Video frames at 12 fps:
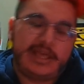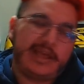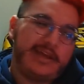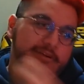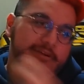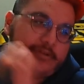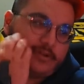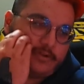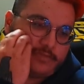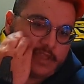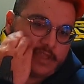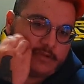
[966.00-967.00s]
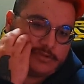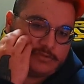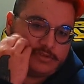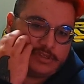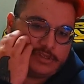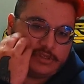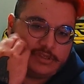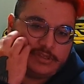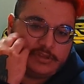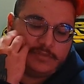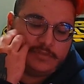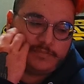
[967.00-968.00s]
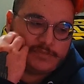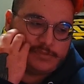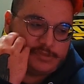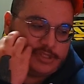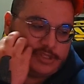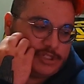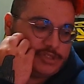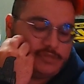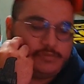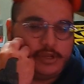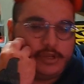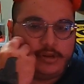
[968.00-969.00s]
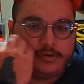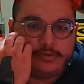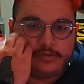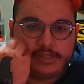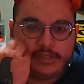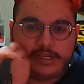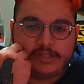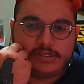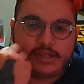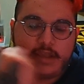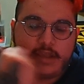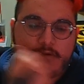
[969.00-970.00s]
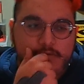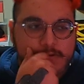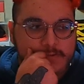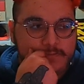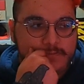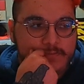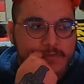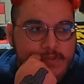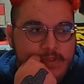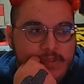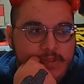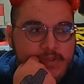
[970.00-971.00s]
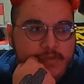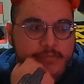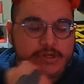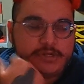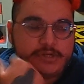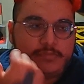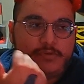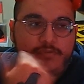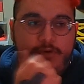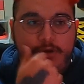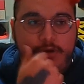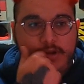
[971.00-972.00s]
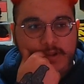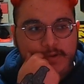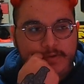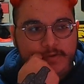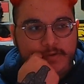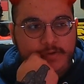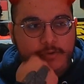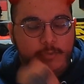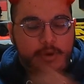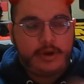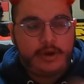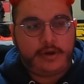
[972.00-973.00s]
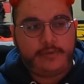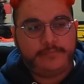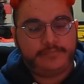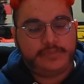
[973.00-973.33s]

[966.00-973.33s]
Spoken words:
I don't know if that was really something they should have done. Like I said, I would have much preferred it where